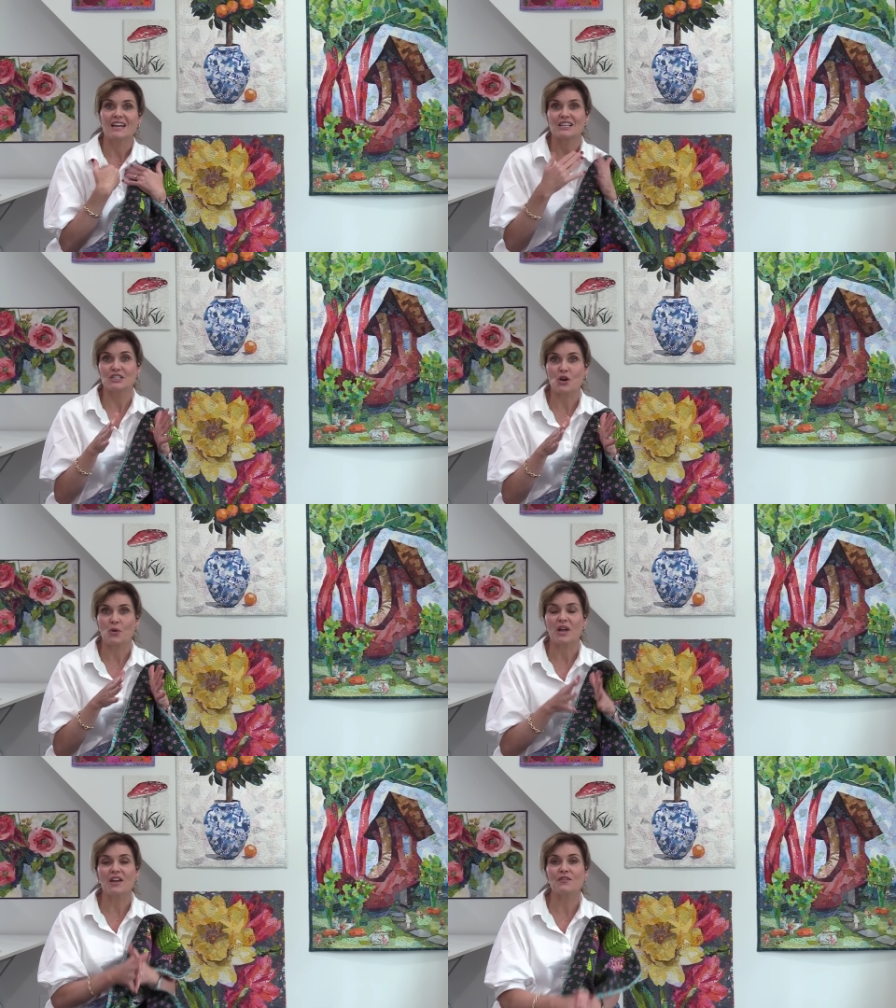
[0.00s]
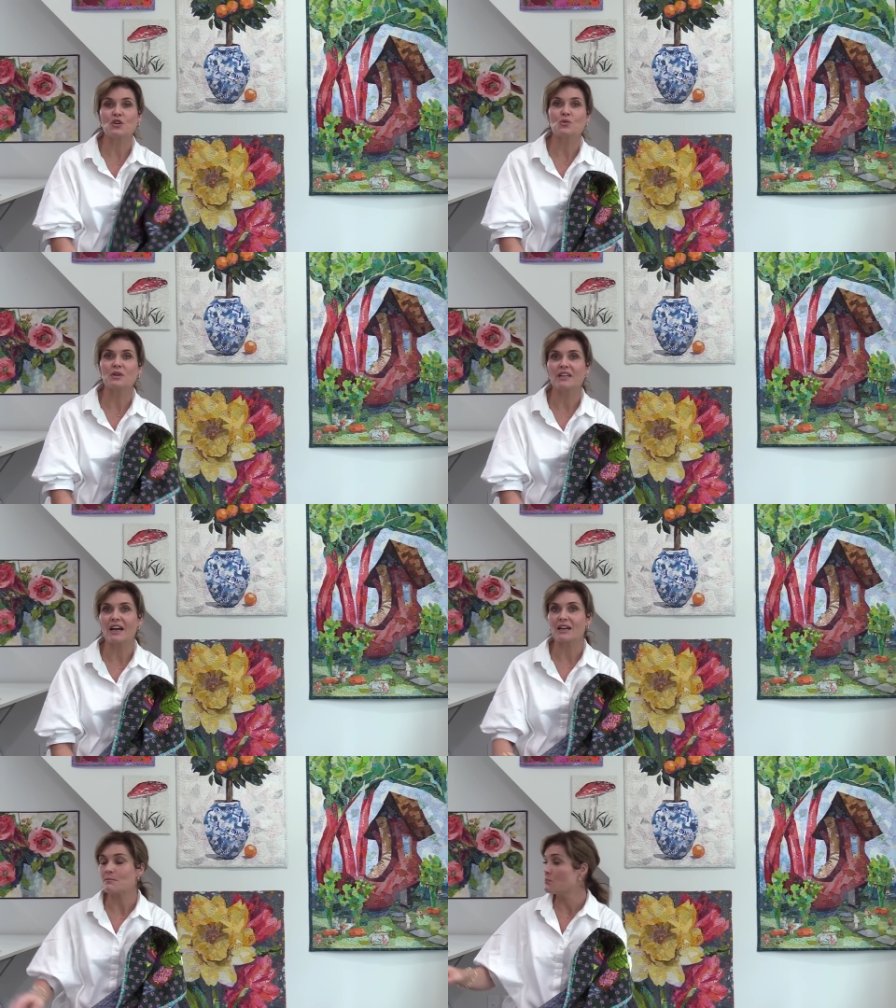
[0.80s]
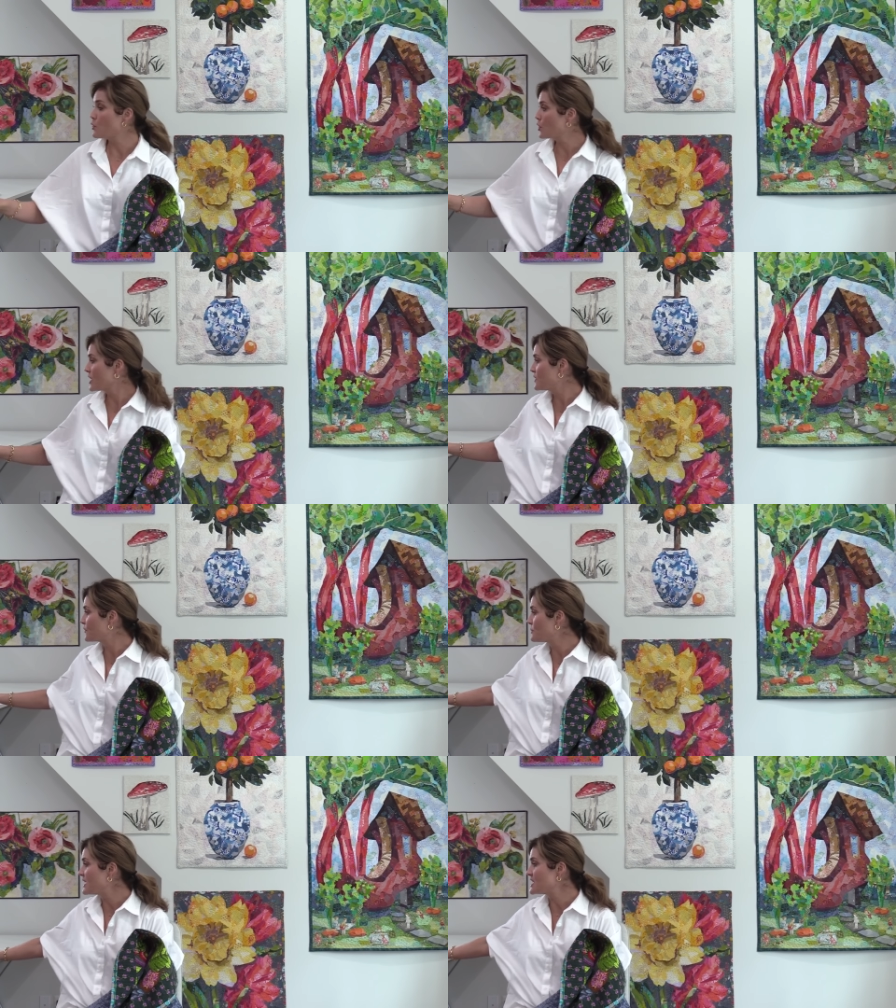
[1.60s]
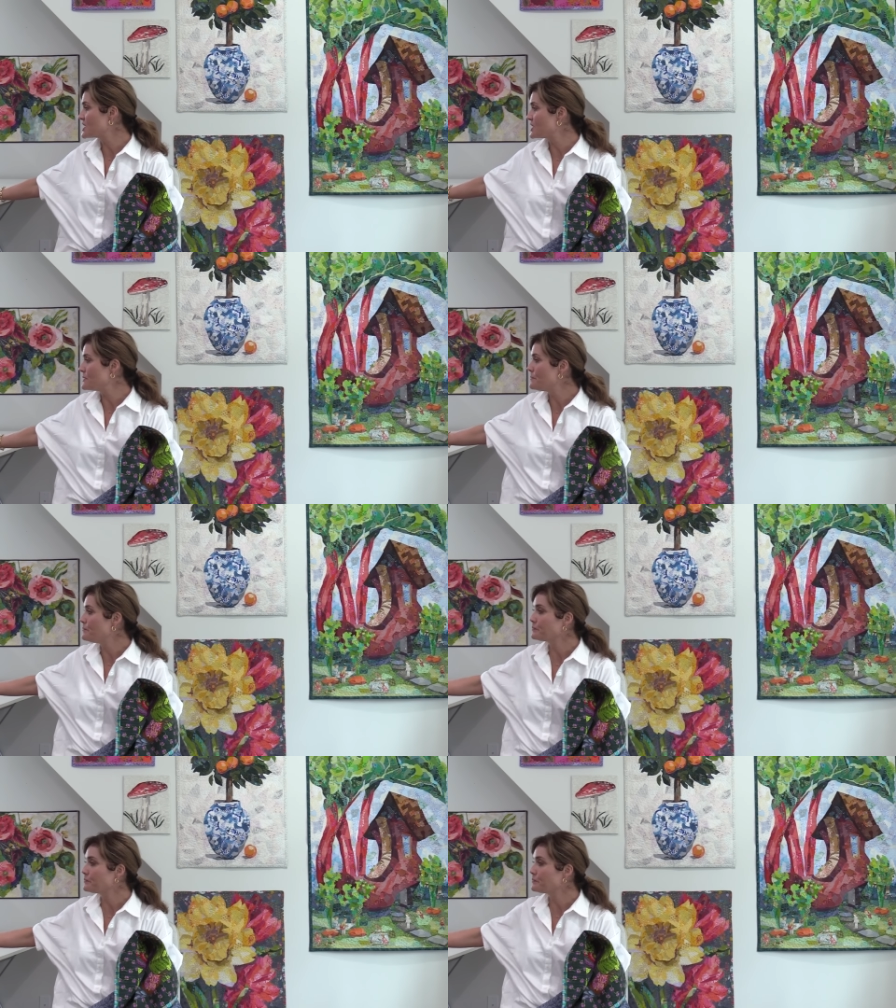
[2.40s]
So if you would like more information